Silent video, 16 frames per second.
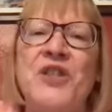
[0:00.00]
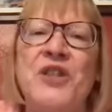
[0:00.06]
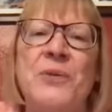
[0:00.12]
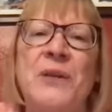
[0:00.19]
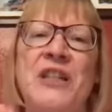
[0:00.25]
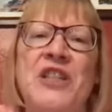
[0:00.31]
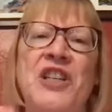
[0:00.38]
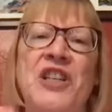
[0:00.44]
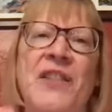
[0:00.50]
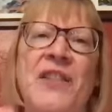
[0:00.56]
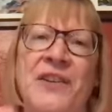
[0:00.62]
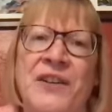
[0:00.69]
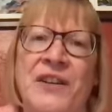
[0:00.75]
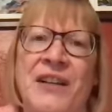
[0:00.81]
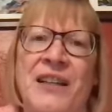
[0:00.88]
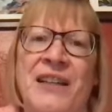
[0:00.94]
to each
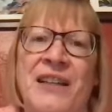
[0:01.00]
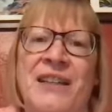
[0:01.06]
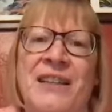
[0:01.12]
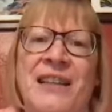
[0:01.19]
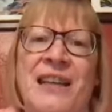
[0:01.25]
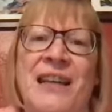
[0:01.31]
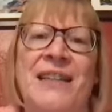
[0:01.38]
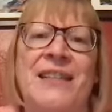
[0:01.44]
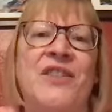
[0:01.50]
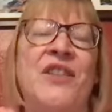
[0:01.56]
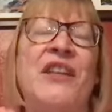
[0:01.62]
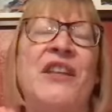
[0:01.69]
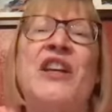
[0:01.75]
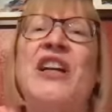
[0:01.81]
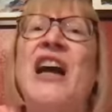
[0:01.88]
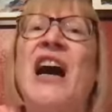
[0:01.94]
other and to
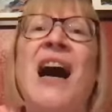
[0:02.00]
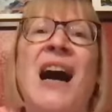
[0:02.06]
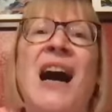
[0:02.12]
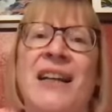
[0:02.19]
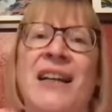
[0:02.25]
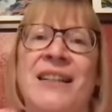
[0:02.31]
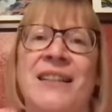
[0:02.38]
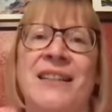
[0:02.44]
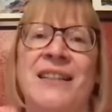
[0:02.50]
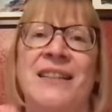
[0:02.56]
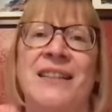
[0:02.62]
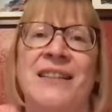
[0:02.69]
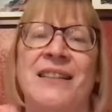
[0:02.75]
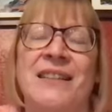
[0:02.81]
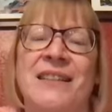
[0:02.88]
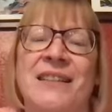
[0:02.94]
their God
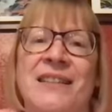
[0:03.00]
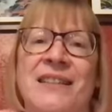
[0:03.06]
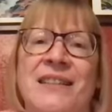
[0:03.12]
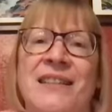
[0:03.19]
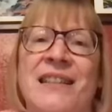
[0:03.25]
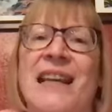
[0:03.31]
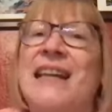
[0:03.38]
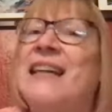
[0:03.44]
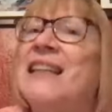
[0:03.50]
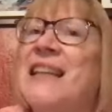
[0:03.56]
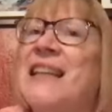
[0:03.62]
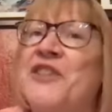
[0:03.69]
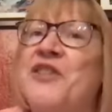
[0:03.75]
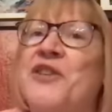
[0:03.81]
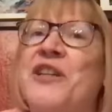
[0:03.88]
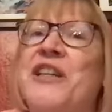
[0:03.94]
like
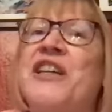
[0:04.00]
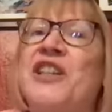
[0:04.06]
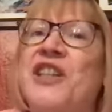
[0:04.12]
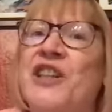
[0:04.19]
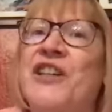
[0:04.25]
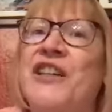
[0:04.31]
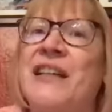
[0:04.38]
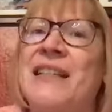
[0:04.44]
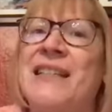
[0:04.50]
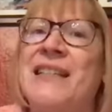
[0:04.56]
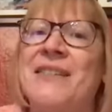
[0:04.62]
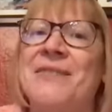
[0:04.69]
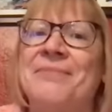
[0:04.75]
electric current.